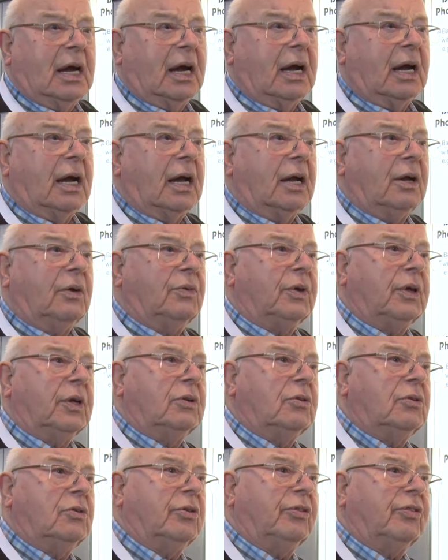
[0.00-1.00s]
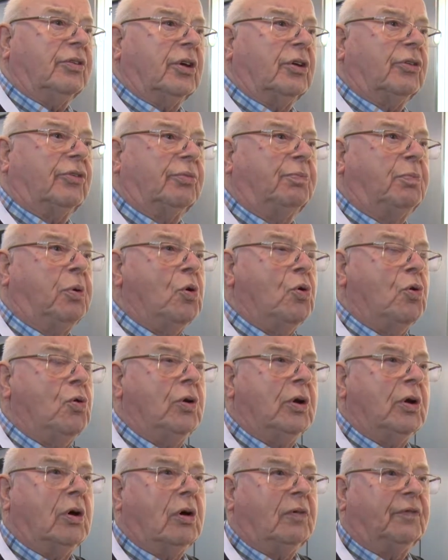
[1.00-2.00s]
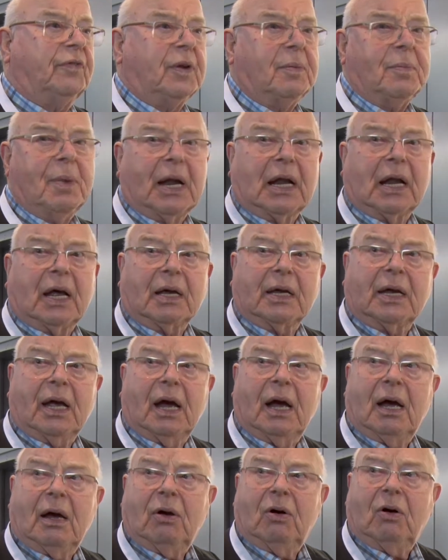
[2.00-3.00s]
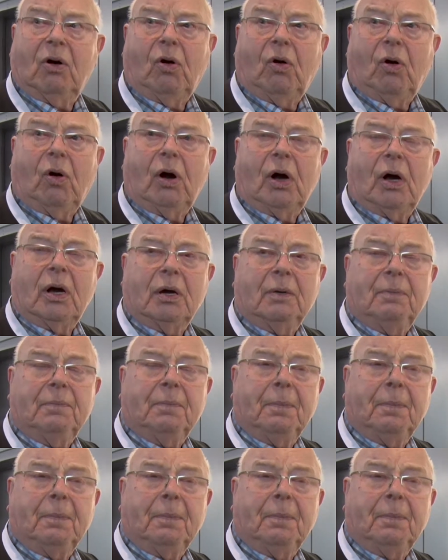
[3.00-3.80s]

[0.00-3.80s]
and we use a spoon of Himalaya or